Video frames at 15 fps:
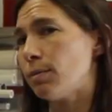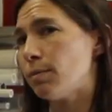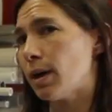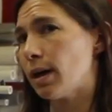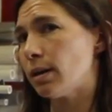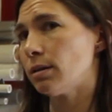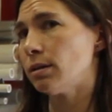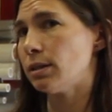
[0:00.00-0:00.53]
the
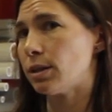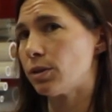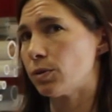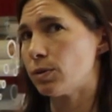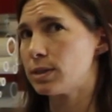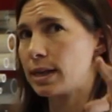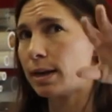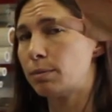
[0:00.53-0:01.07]
model, in other
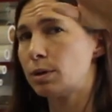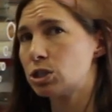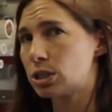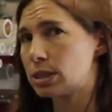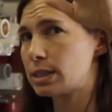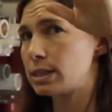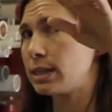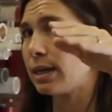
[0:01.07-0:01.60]
words, how much
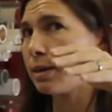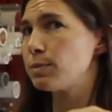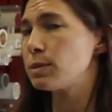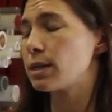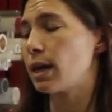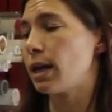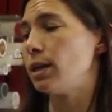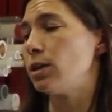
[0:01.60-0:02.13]
it's
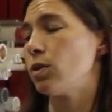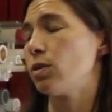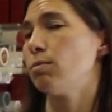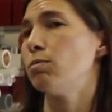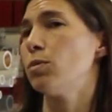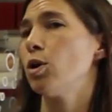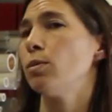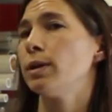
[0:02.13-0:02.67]
tipped. I know the
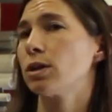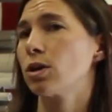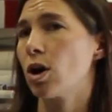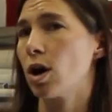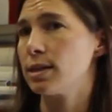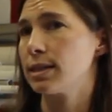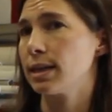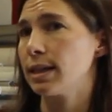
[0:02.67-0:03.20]
moment
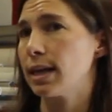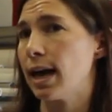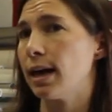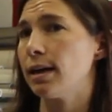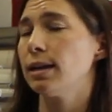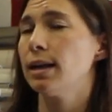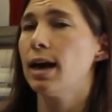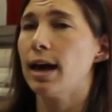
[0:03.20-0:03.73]
causing
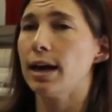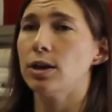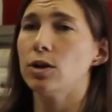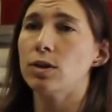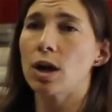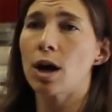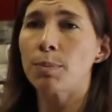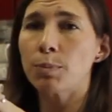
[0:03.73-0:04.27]
that. I
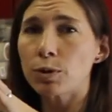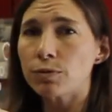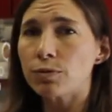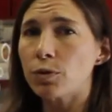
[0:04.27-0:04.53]
know the upward